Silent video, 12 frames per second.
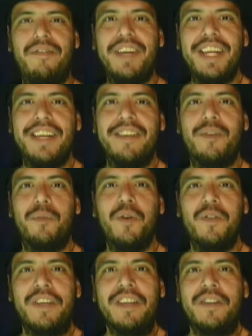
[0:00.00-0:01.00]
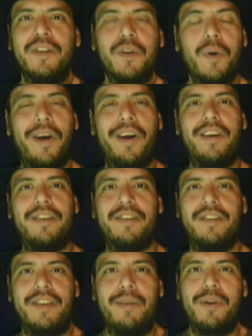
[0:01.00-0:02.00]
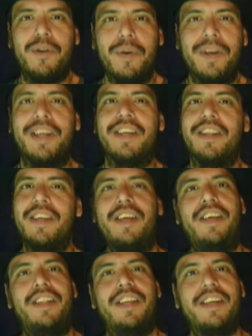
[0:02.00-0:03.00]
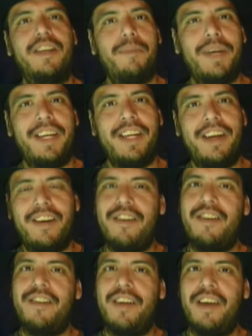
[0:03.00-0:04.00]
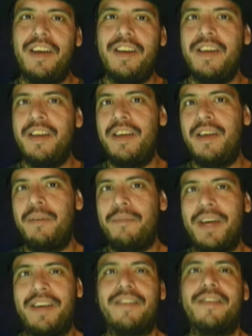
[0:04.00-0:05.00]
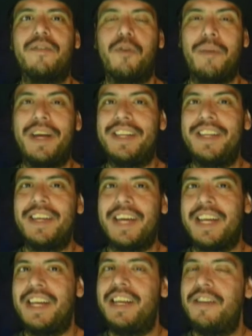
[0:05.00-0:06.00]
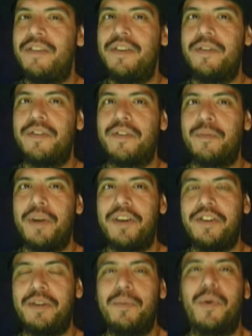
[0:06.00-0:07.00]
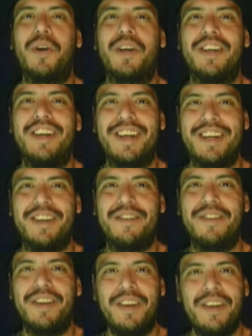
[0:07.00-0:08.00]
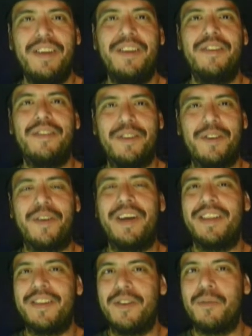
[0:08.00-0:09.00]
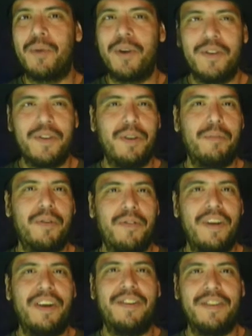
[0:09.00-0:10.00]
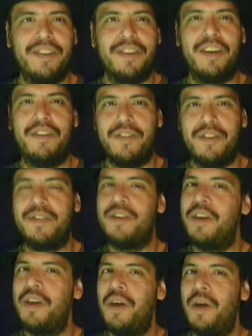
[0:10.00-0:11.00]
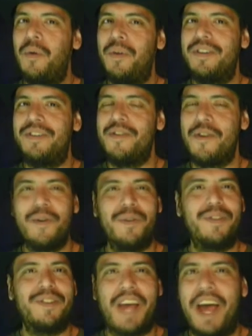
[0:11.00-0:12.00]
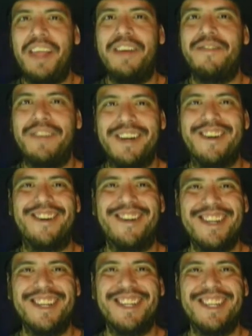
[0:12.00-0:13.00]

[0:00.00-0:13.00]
Venus moves into Aquarius December twentieth. The independent air sign makes romantic and individual expression more conductive. So create those personal and professional endeavors with your own style and vigor.